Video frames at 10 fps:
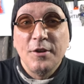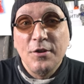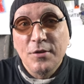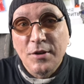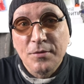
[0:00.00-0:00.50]

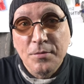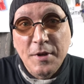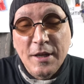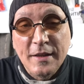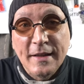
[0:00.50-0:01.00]
You can
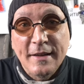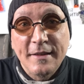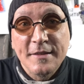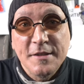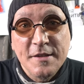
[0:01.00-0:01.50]
win
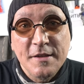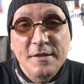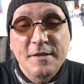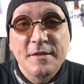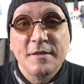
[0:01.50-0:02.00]

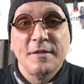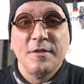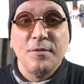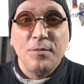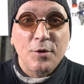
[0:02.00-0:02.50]
this
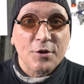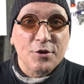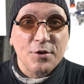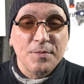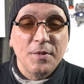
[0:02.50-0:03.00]

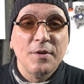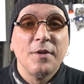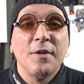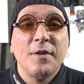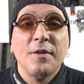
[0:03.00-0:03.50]
workshop
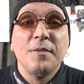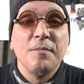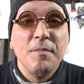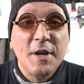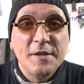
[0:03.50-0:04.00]

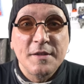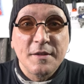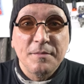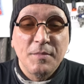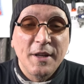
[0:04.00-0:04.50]
basic
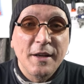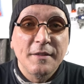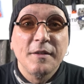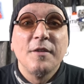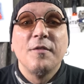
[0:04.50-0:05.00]
plan
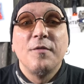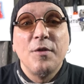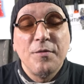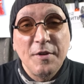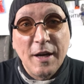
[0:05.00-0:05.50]

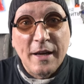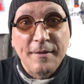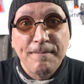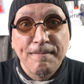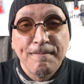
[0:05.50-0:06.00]
for free.
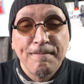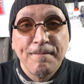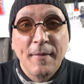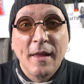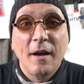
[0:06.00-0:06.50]

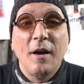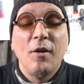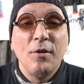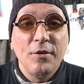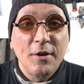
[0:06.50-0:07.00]

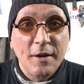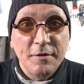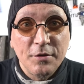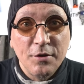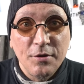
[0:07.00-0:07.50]
All you have
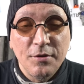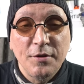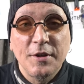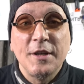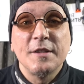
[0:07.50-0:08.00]
to do
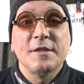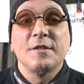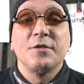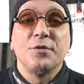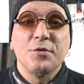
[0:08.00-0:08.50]
is
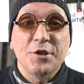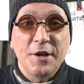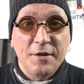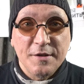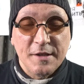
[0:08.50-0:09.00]
to
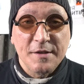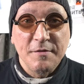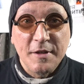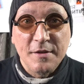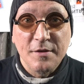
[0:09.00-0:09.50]
share this
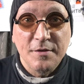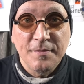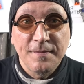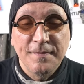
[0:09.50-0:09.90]
video